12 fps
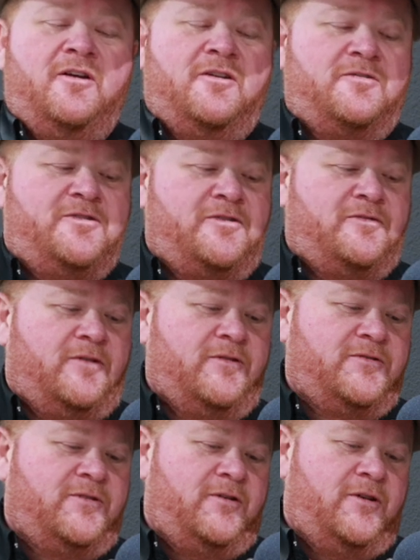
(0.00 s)
And she's
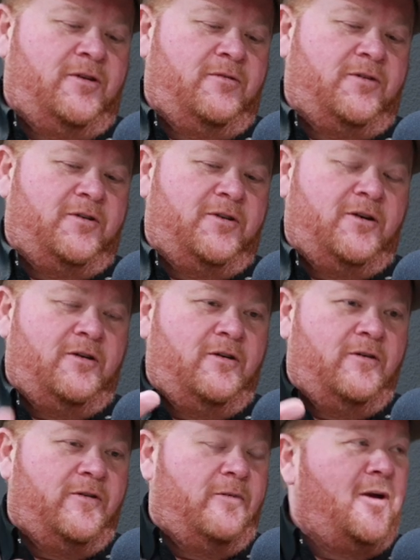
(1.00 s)
cruising around with her
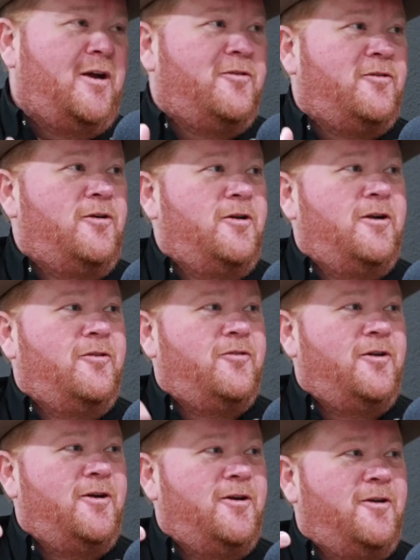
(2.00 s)
dog with her mask on
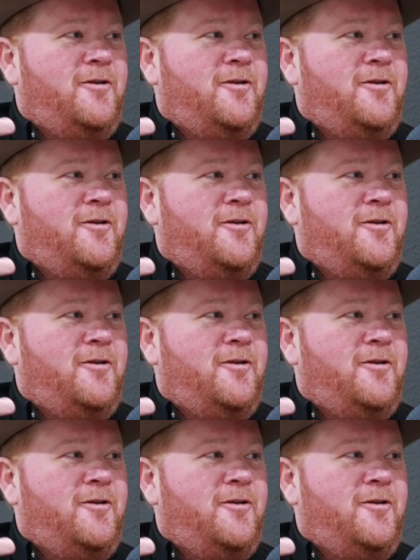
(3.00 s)
outside.